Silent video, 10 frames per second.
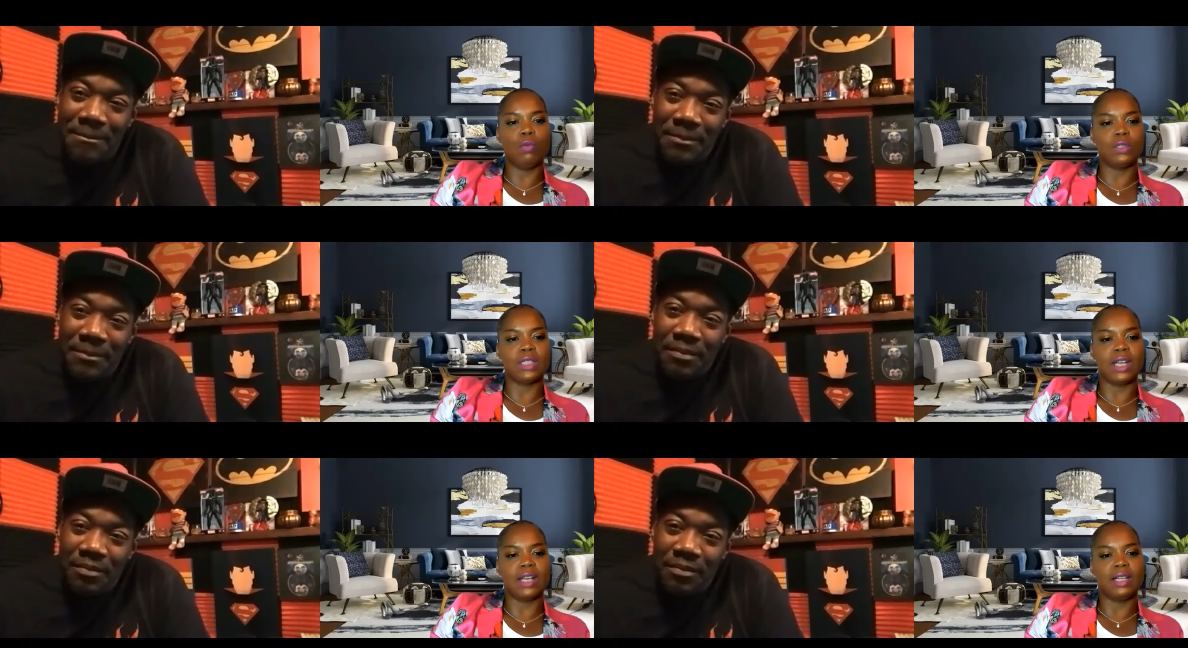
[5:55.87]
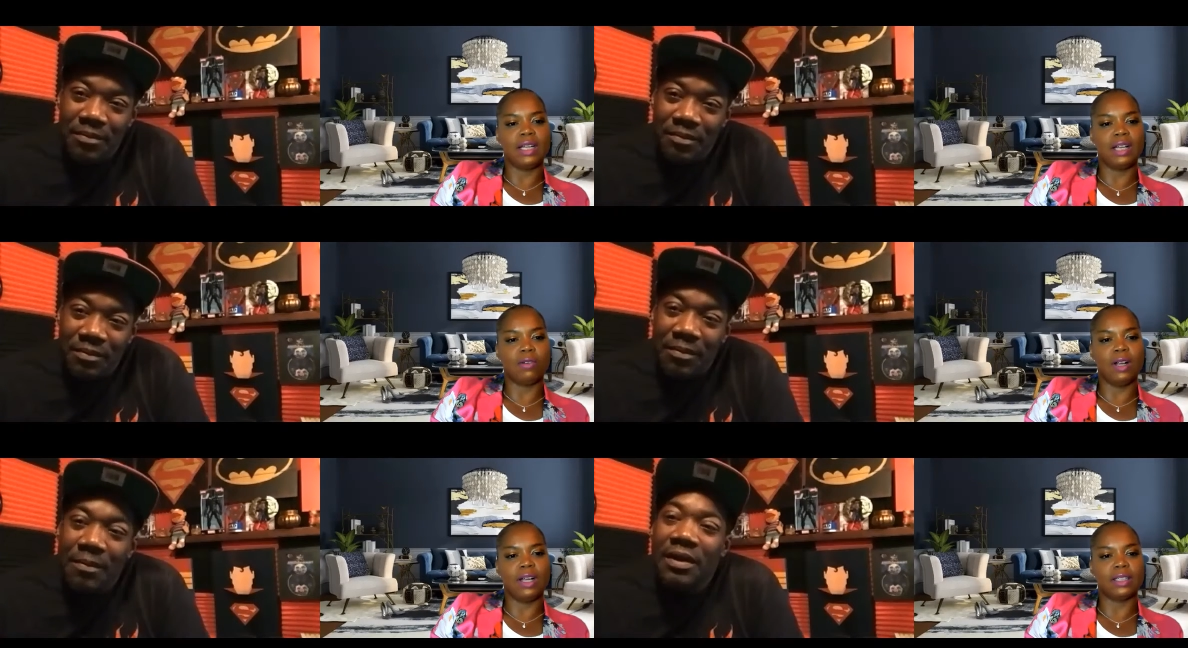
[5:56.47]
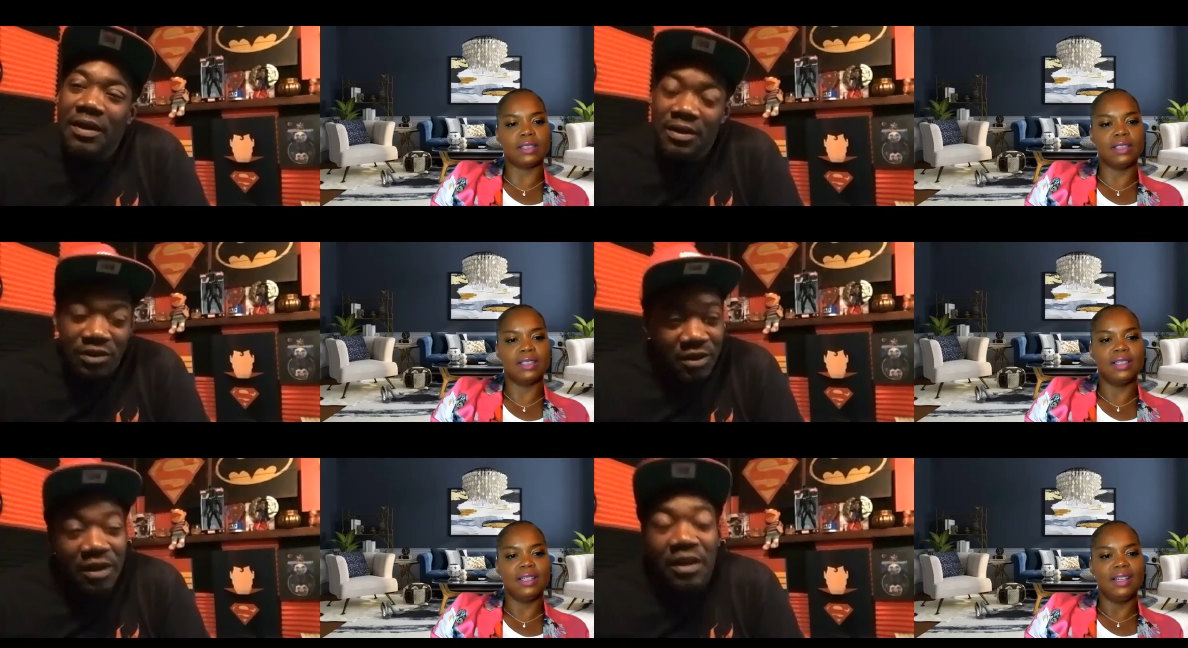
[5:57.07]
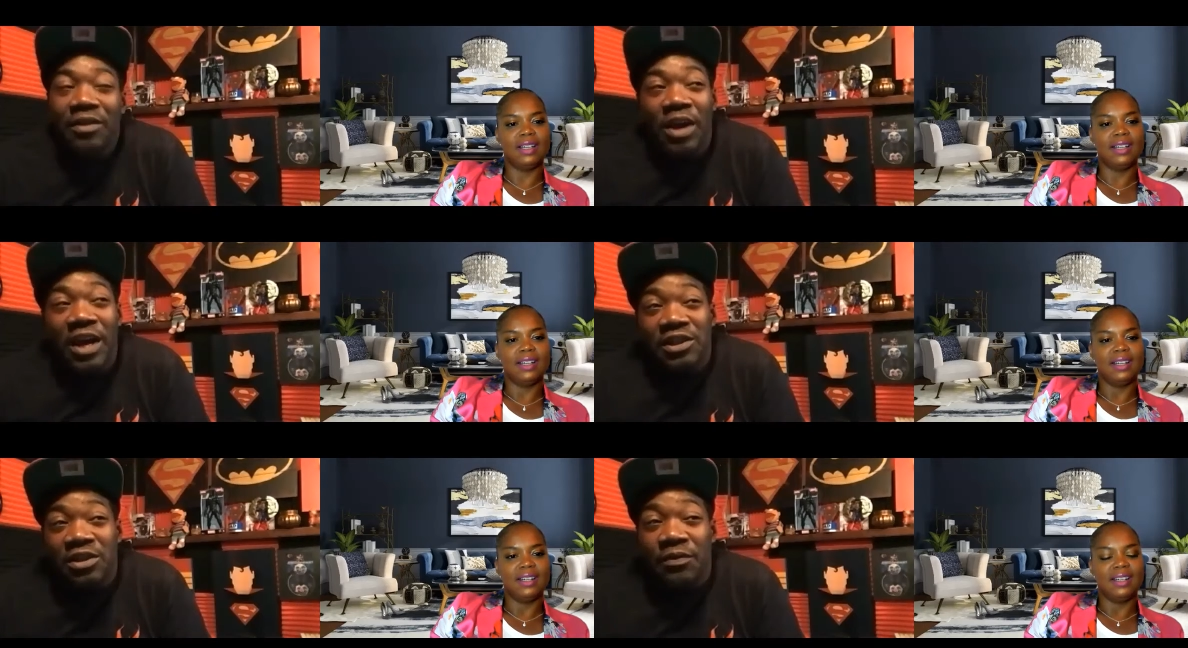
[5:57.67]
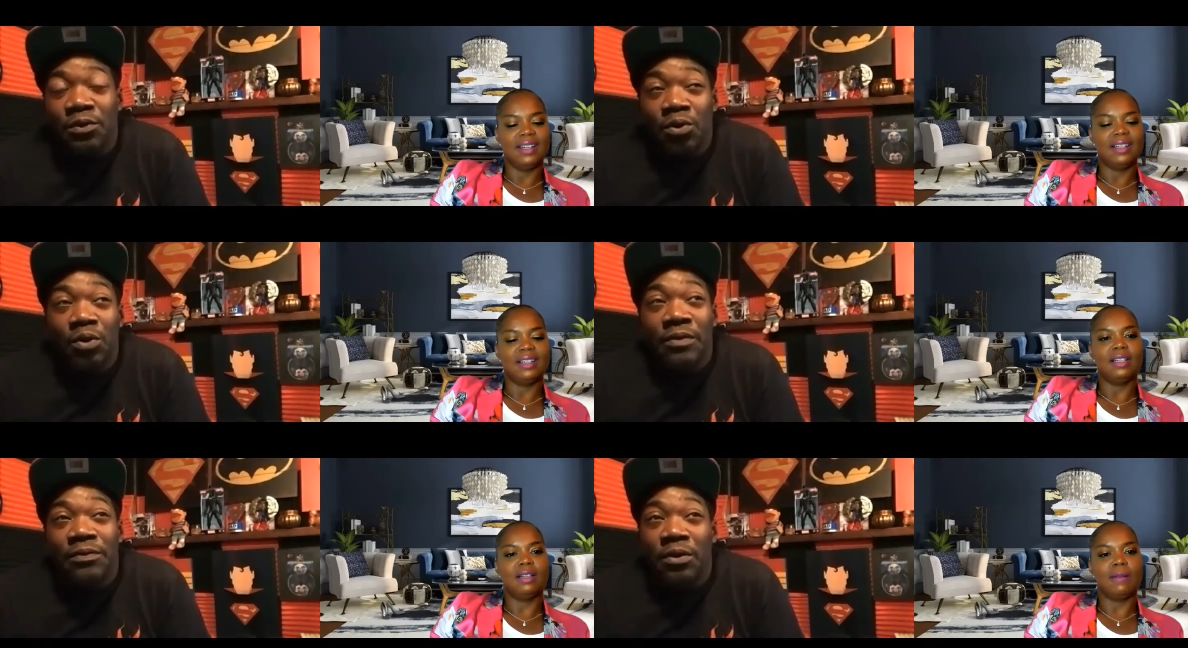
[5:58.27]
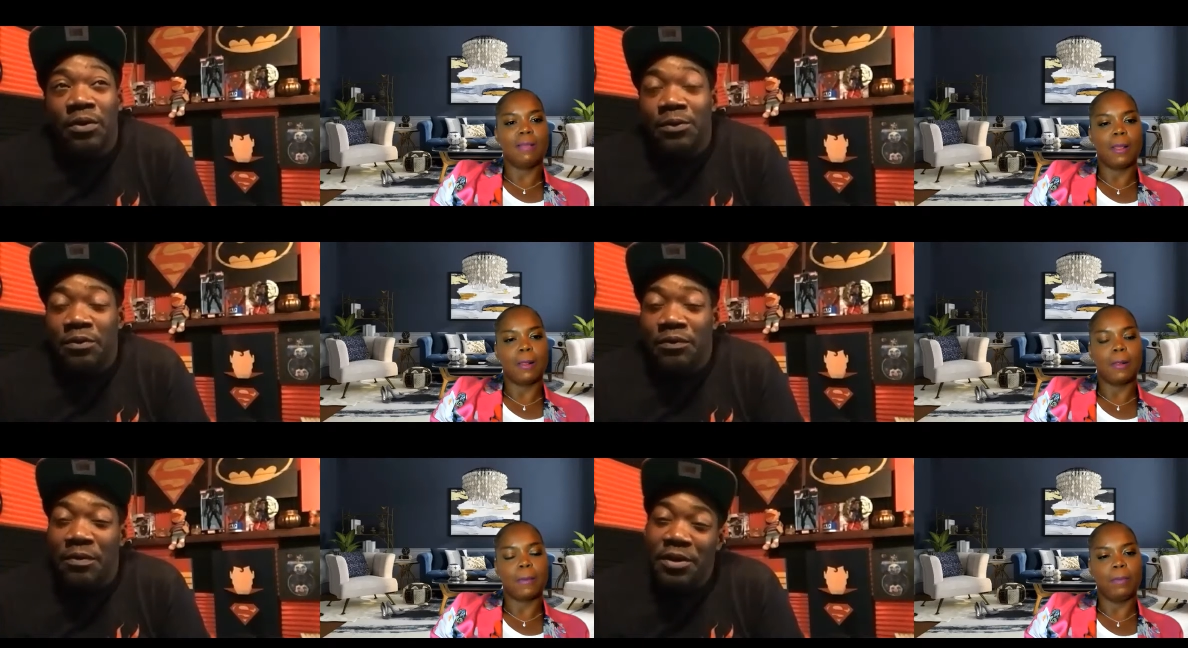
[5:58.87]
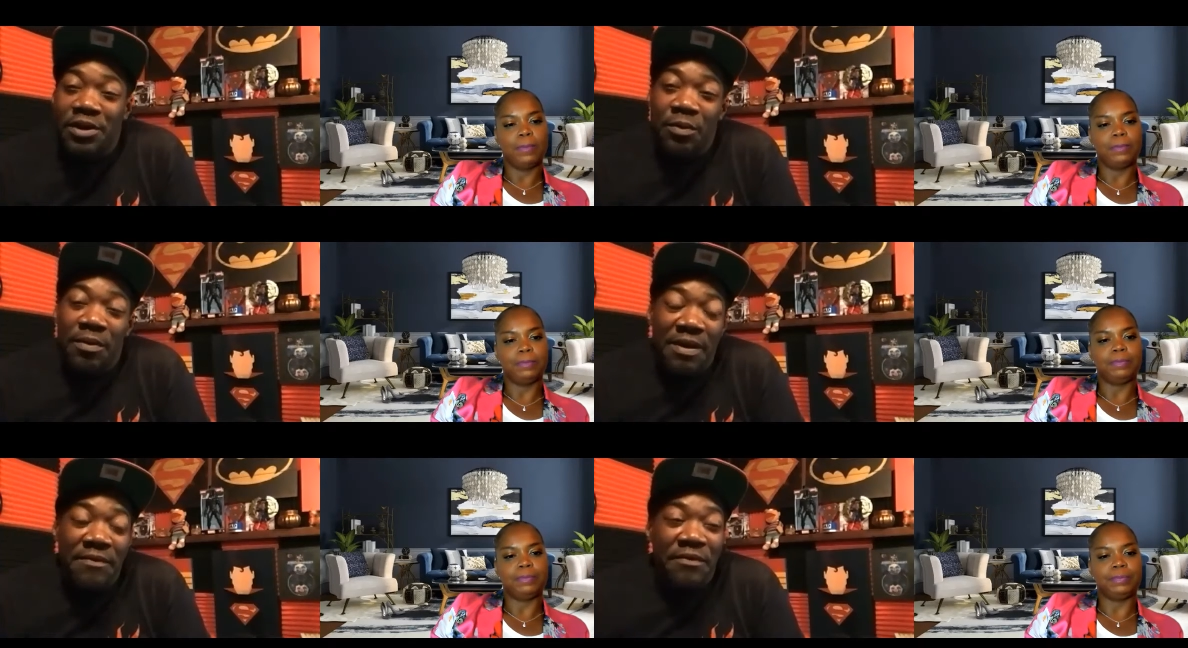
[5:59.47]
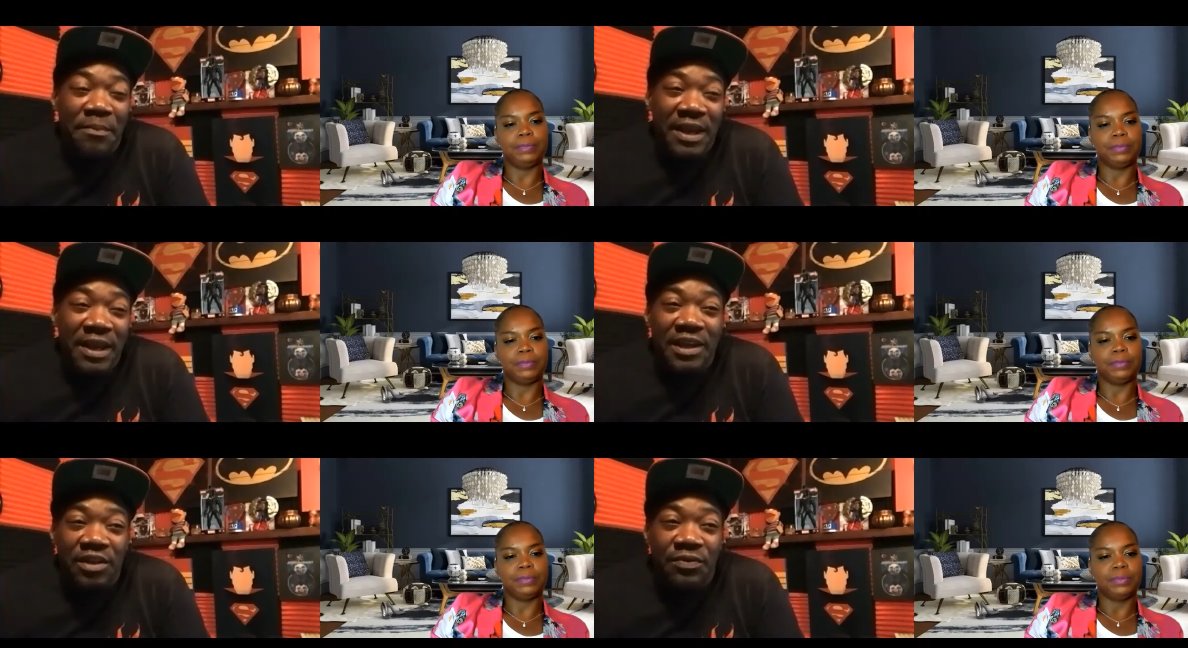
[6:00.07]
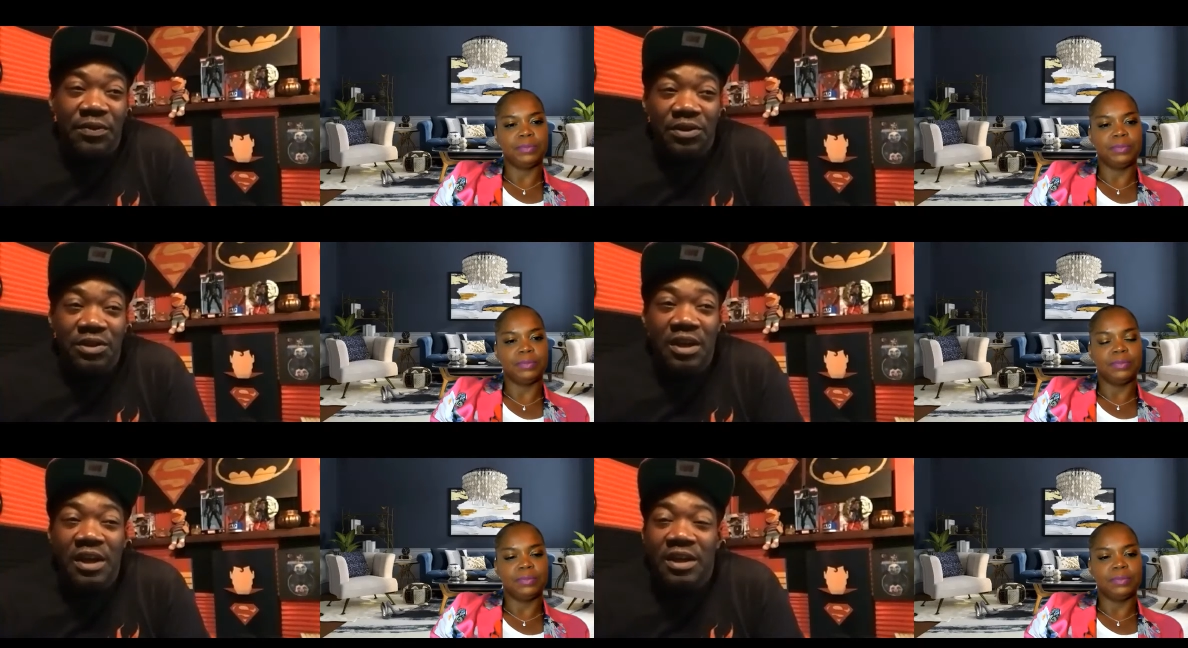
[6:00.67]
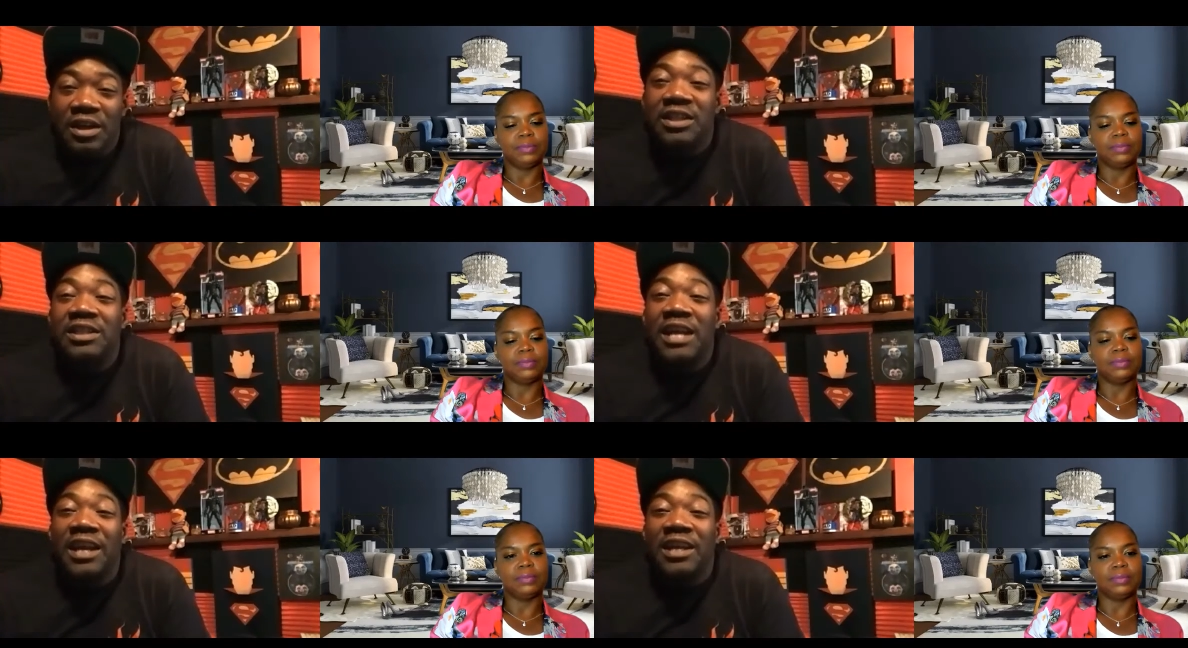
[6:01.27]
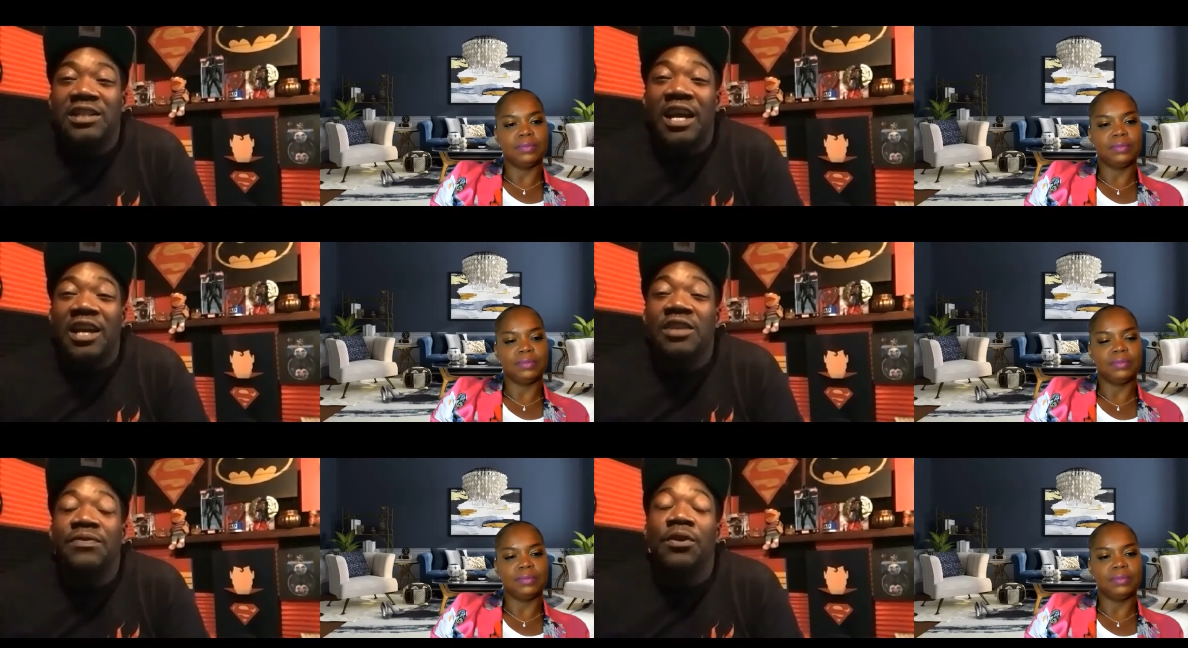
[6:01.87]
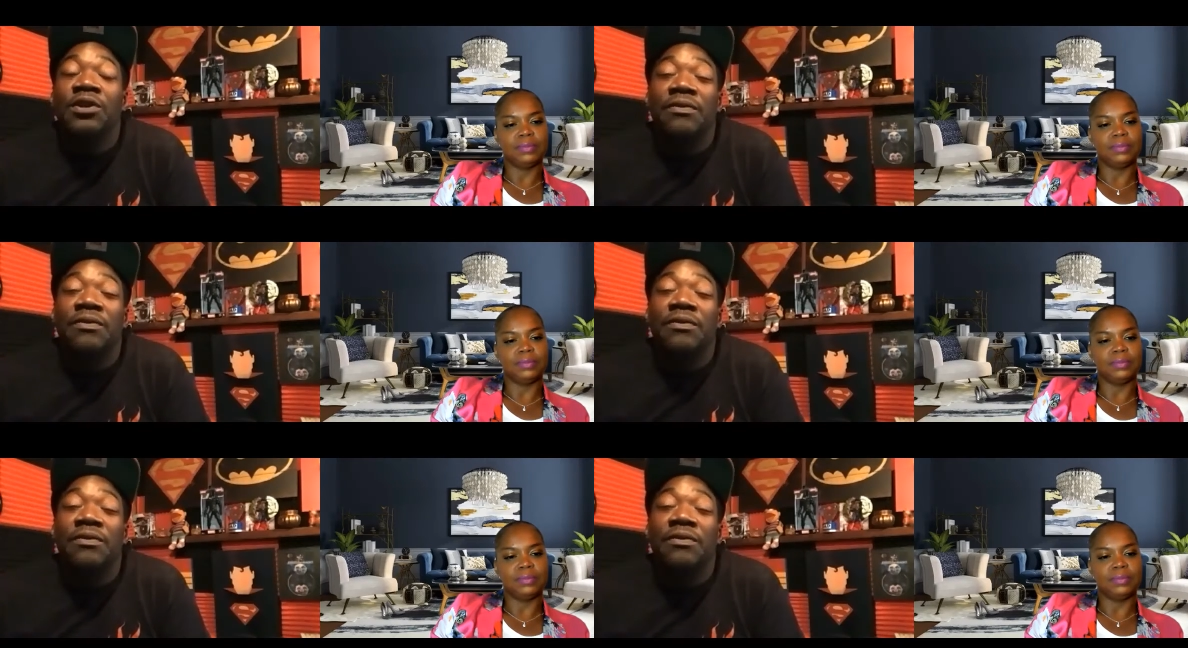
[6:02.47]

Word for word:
Speaker 1: Wu Tang Clan, correct?
Speaker 2: Yes, if you if you if you're familiar with Method Man, his first his sec, his sec, his first